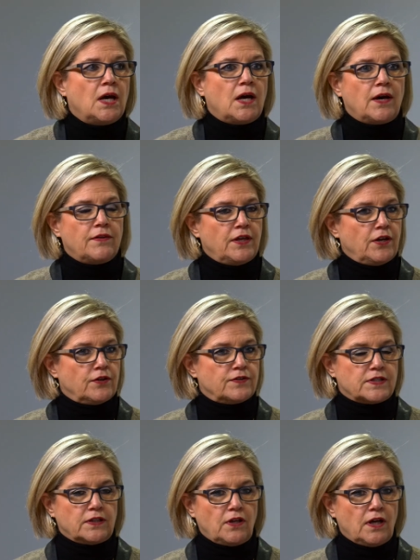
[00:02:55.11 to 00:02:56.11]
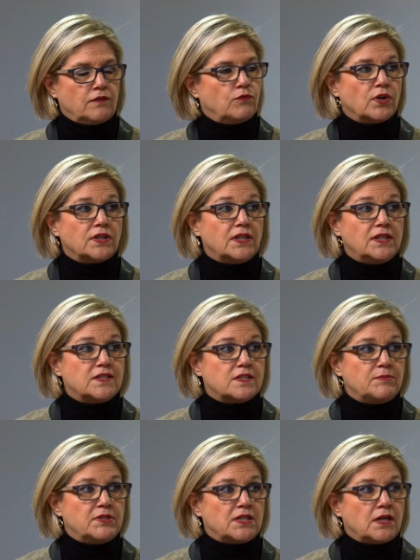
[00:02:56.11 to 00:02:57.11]
Uh, there's a lot of work that needs
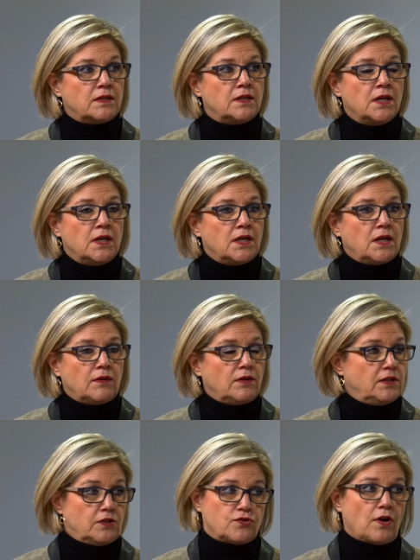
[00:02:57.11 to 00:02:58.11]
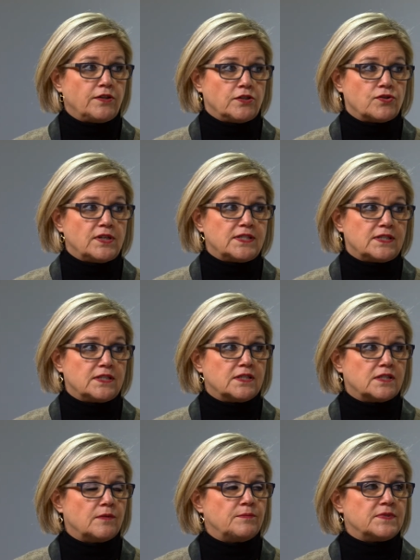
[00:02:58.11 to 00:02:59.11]
to be done uh, in the on the transit
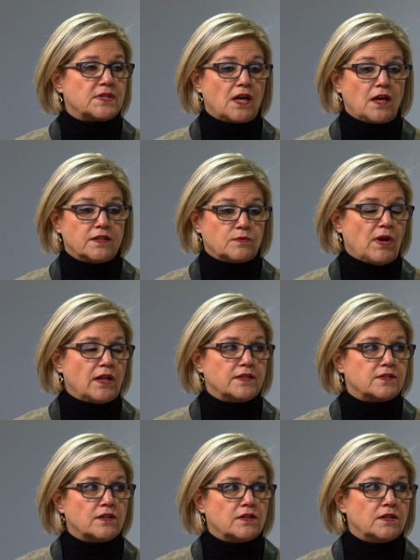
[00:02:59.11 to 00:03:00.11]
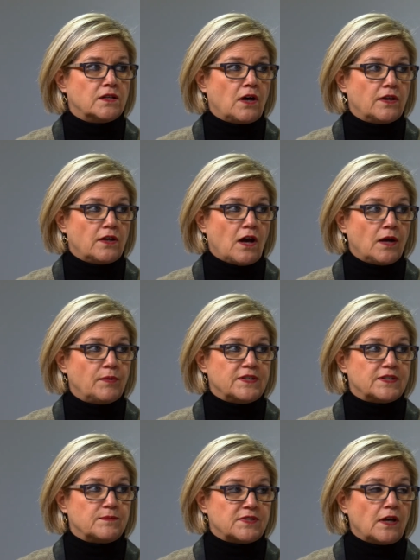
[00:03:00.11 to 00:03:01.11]
systems uh, as well as on the on the
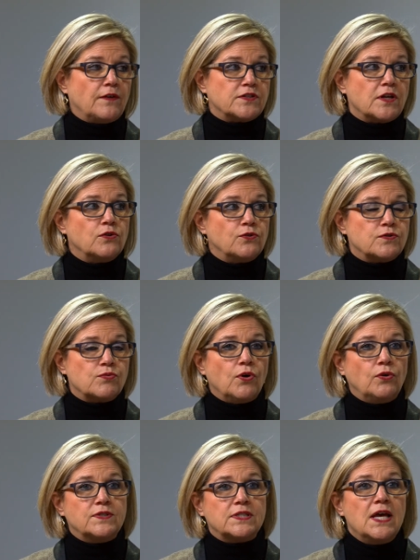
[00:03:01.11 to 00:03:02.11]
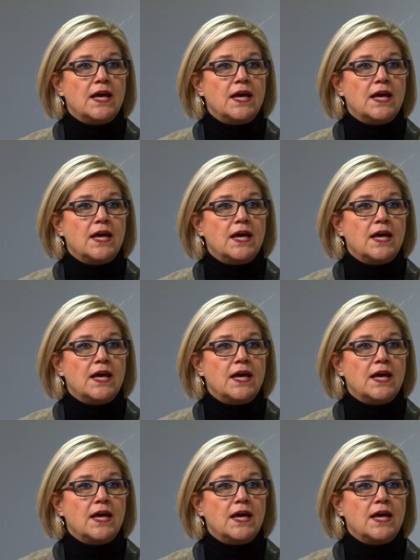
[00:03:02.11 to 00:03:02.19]
highways themselves on those roads,